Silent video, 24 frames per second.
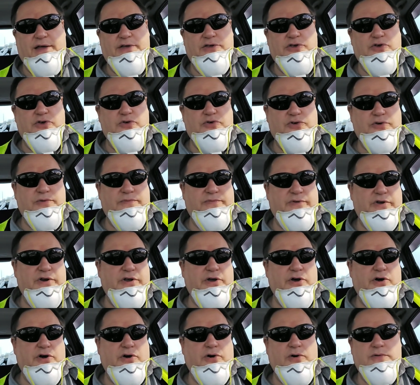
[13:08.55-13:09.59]
YouTube
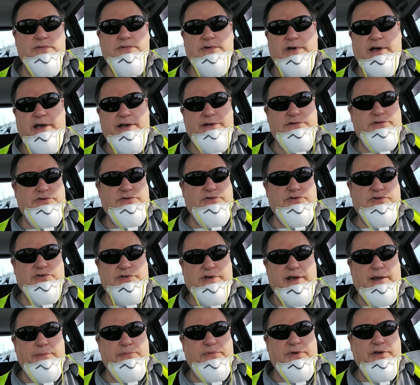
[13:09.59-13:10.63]
video, I
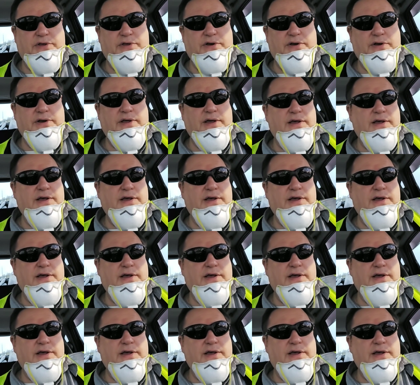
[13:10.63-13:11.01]
typed in,